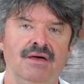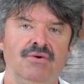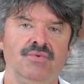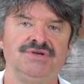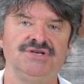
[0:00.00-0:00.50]

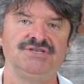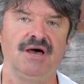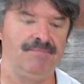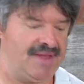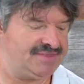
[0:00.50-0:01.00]
which is
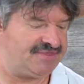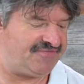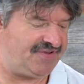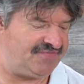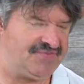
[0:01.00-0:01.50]
up at the
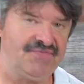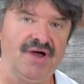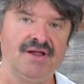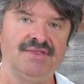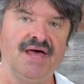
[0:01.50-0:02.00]
5th
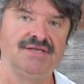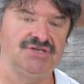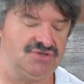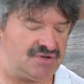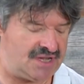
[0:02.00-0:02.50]
fret on that
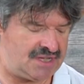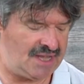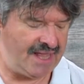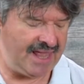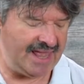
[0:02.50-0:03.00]
string.
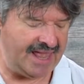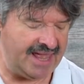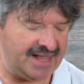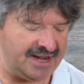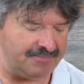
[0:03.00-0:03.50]

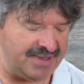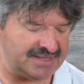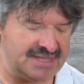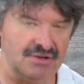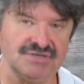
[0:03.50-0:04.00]
And I
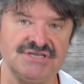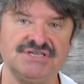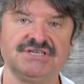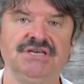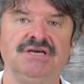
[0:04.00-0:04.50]
picked out C,
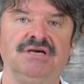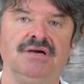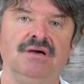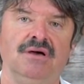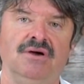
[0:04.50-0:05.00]

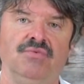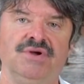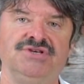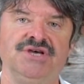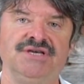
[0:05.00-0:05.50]

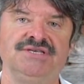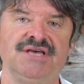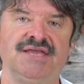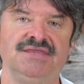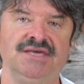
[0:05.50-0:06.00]
which is
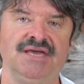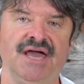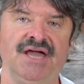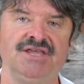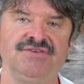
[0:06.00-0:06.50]
at the
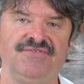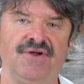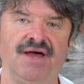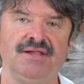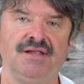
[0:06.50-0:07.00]
8th
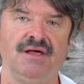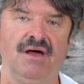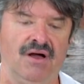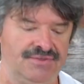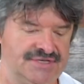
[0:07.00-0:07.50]
fret
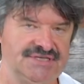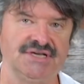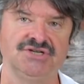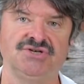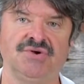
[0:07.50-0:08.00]
on the
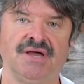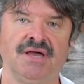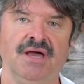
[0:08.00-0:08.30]
6th string.